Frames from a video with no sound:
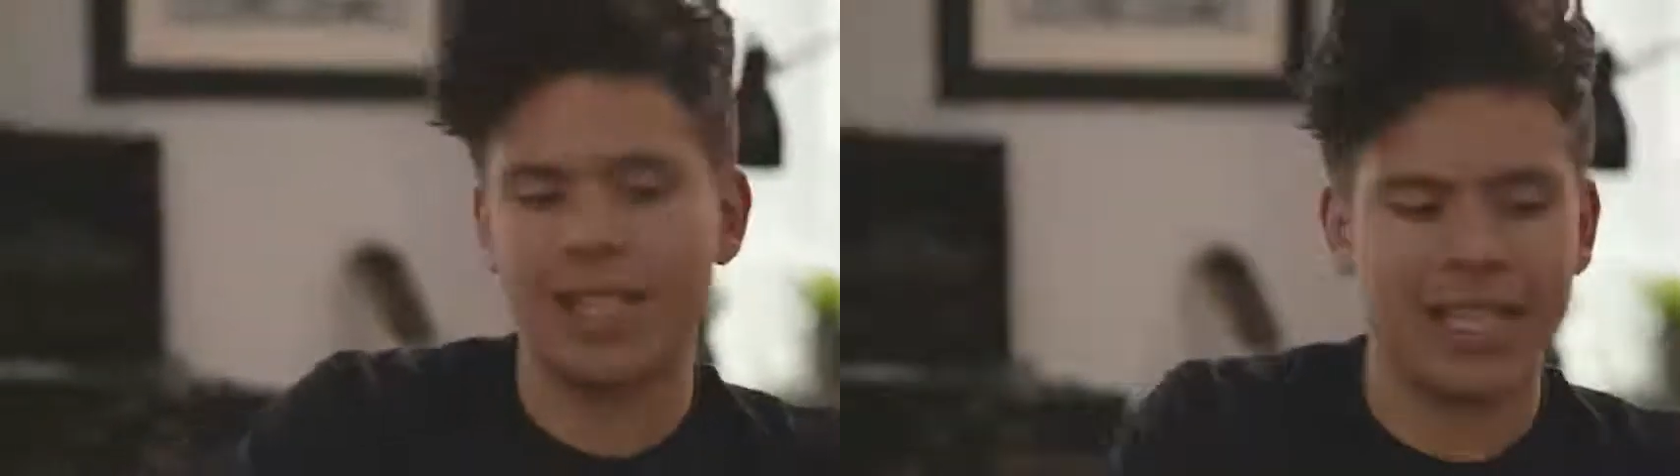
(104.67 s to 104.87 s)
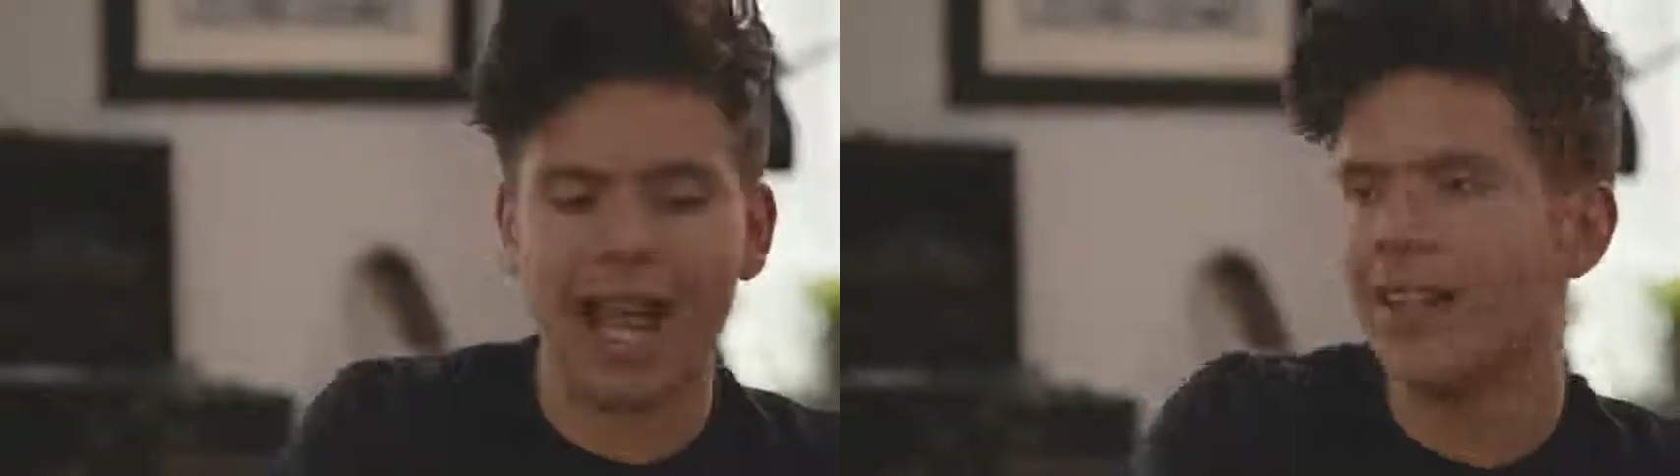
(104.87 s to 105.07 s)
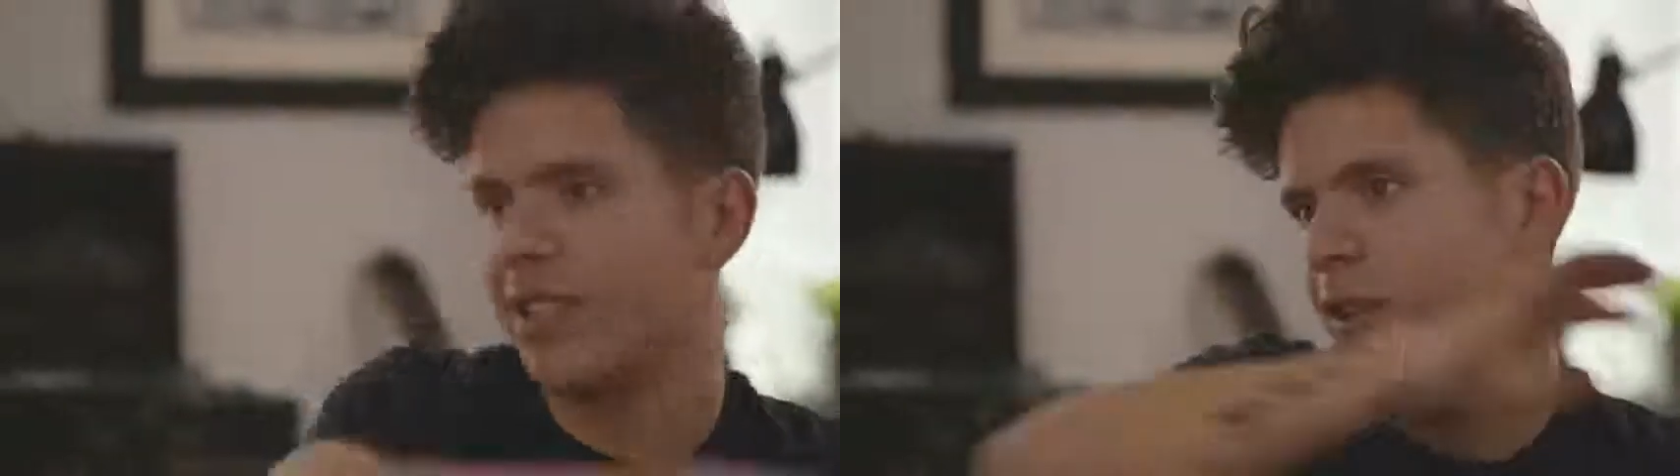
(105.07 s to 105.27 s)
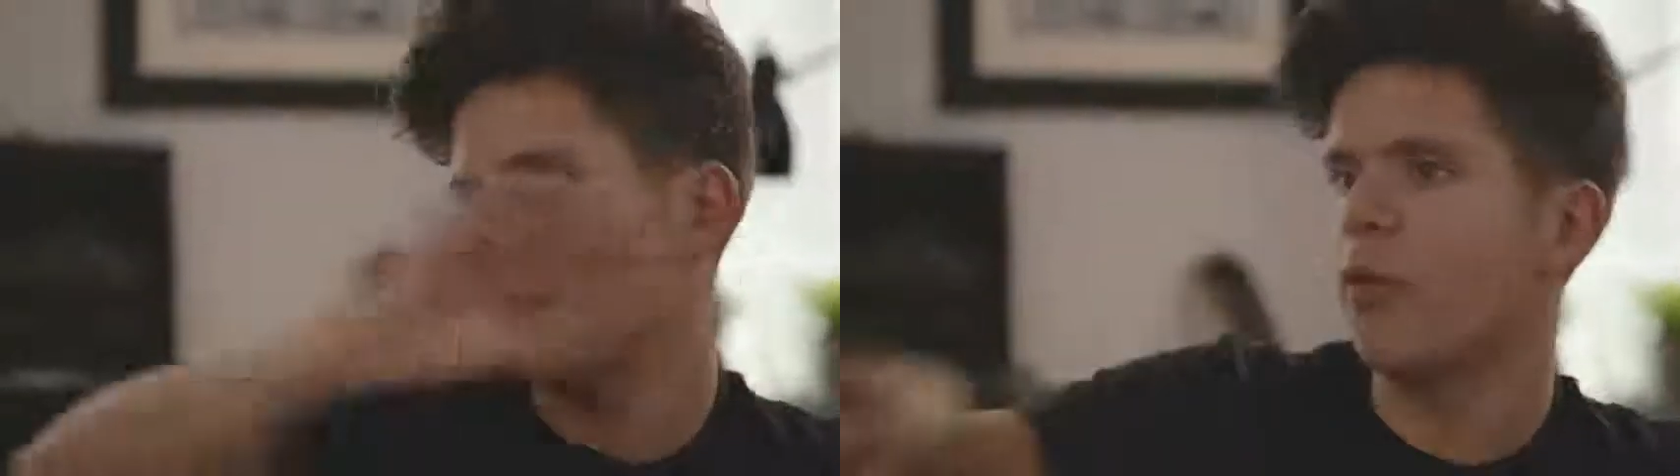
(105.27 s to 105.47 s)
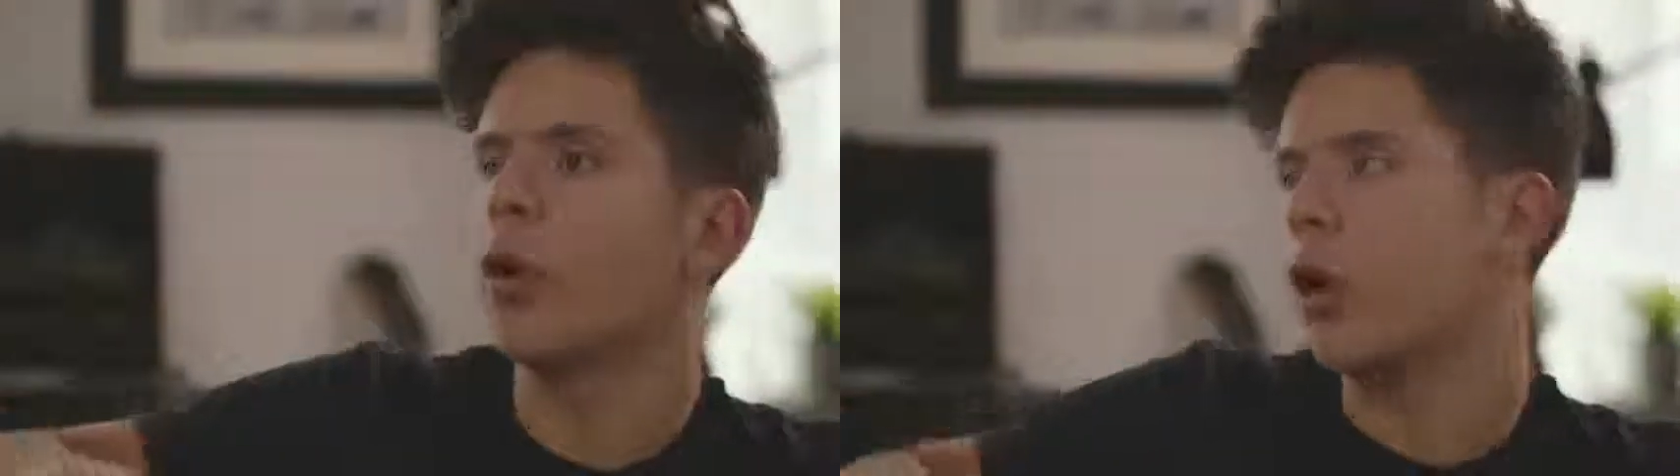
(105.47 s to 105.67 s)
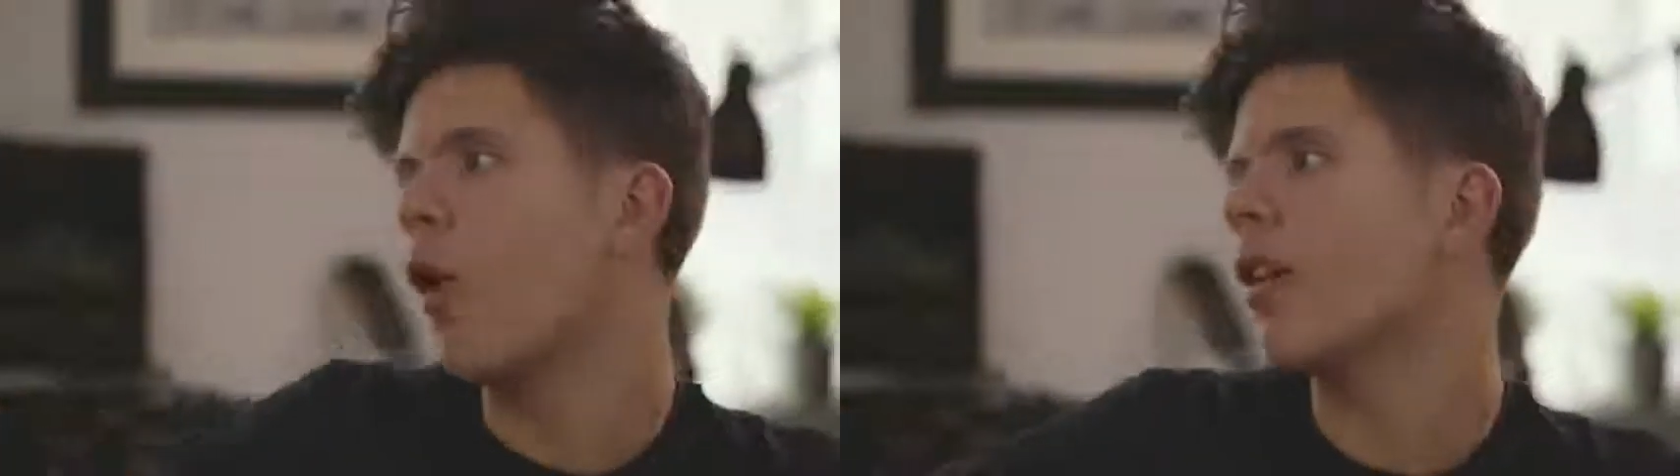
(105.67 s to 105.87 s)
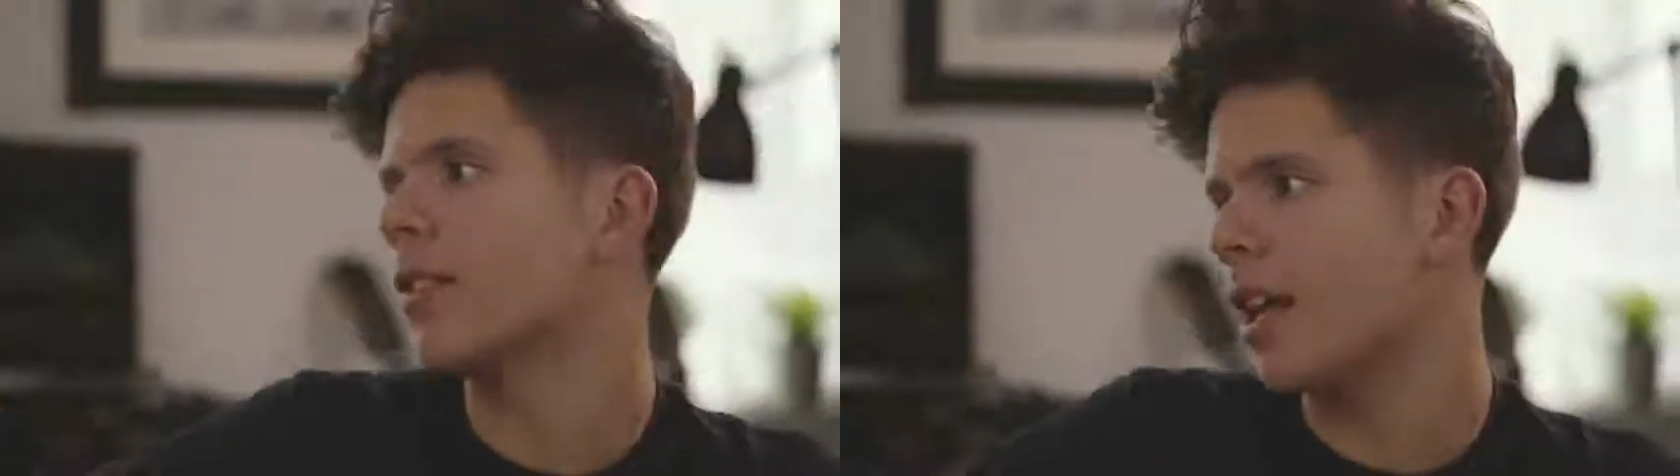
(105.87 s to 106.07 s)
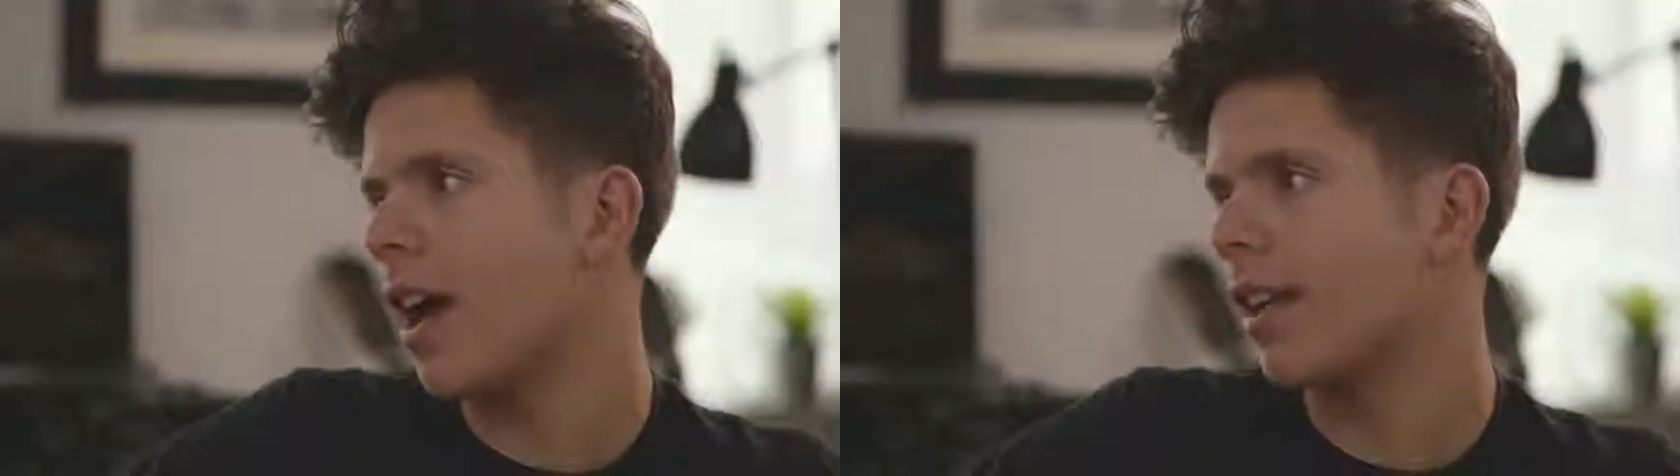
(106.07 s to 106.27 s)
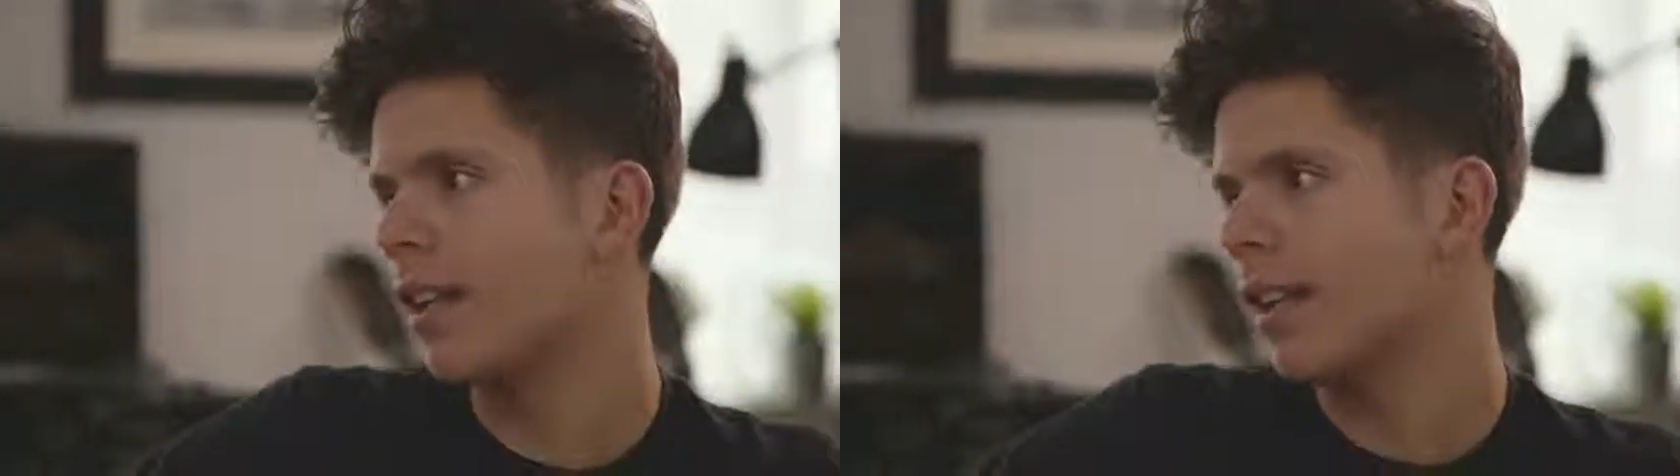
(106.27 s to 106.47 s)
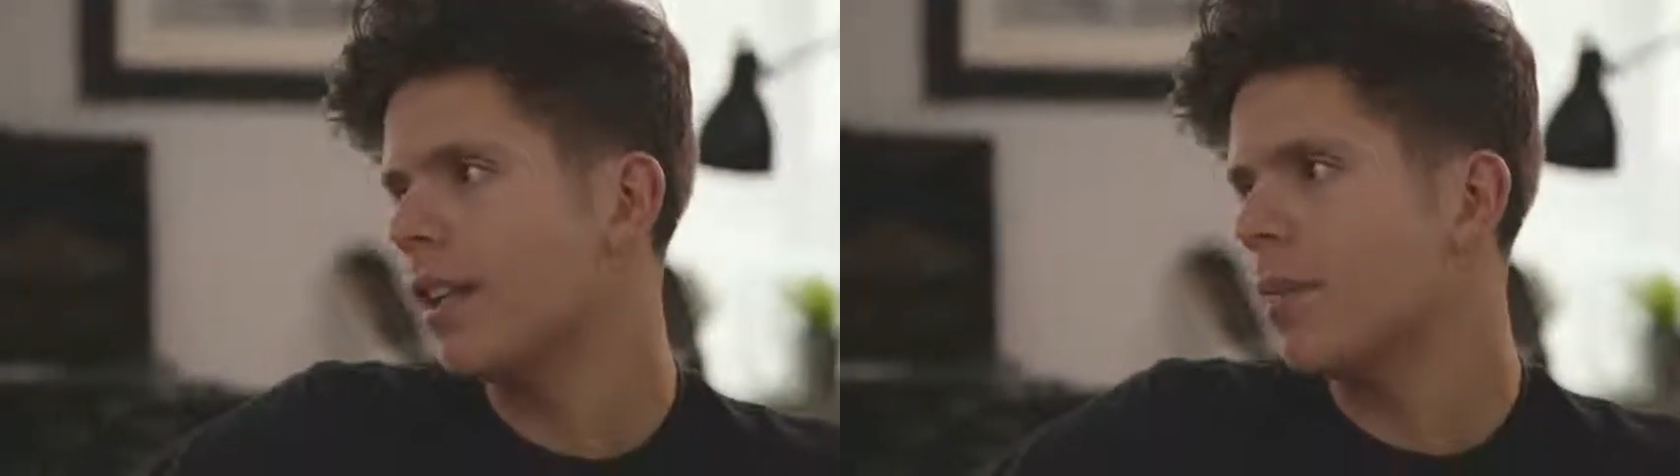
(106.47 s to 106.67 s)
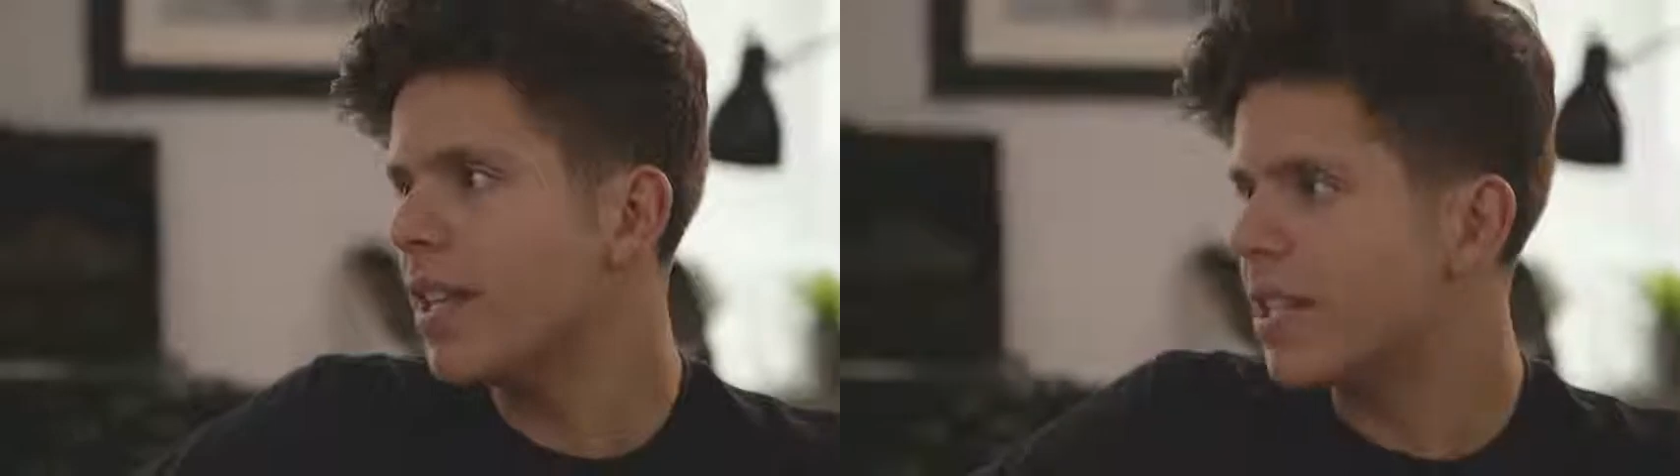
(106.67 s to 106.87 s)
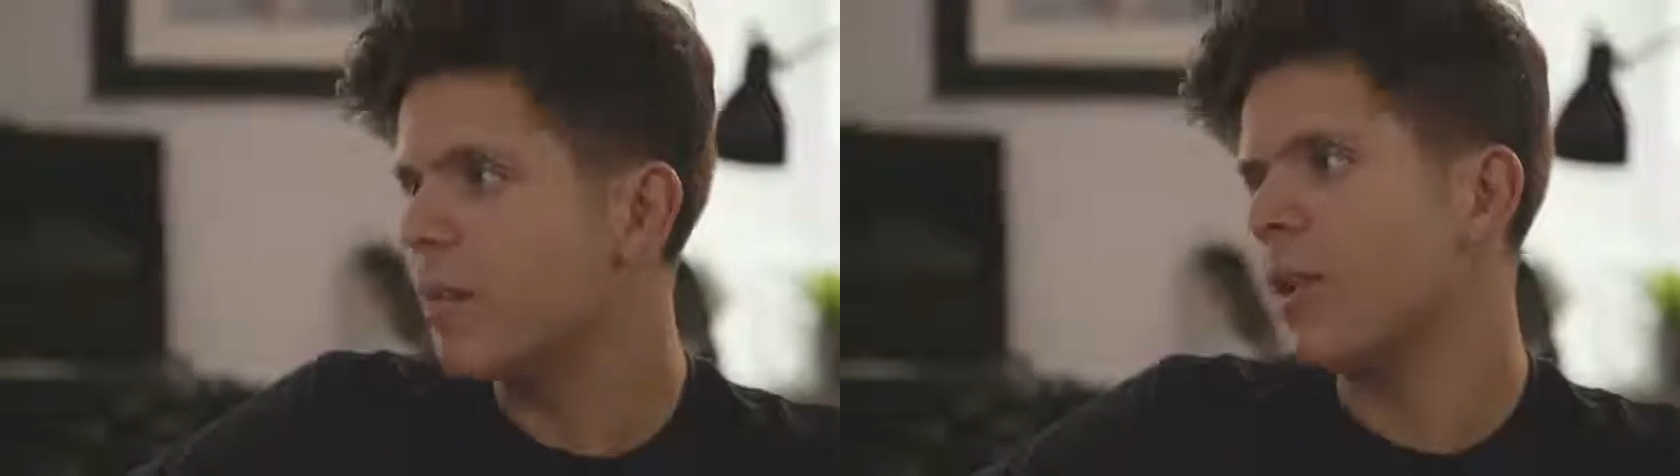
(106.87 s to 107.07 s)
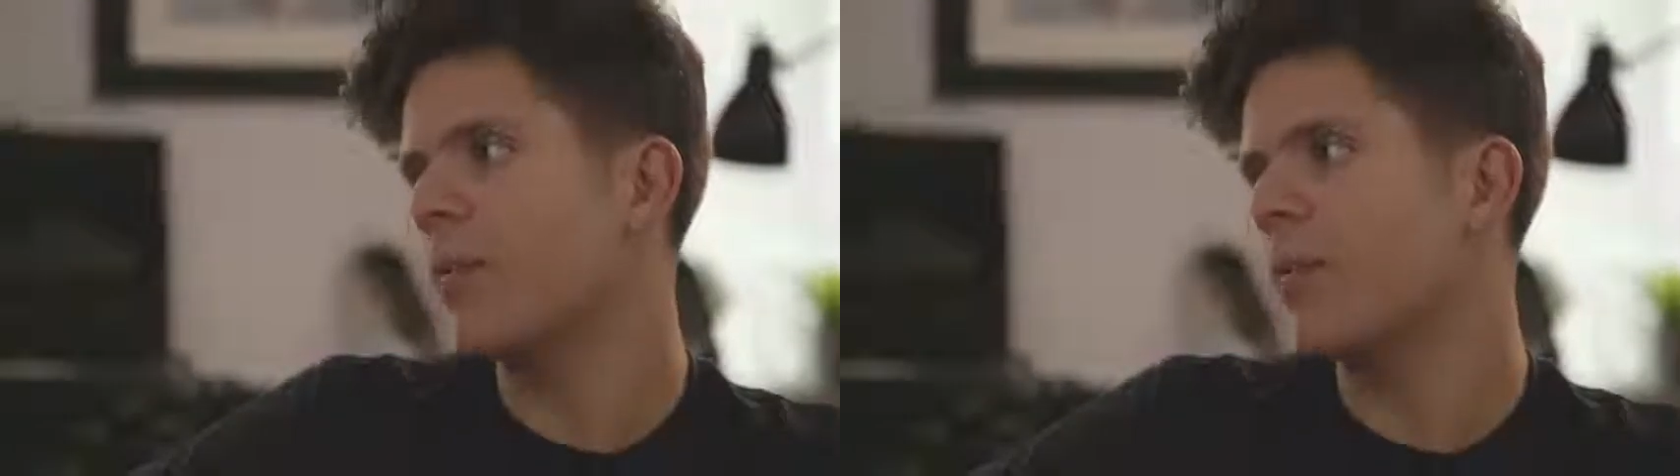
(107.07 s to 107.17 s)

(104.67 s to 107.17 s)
take the Galaxy Note 4, go outside, meet some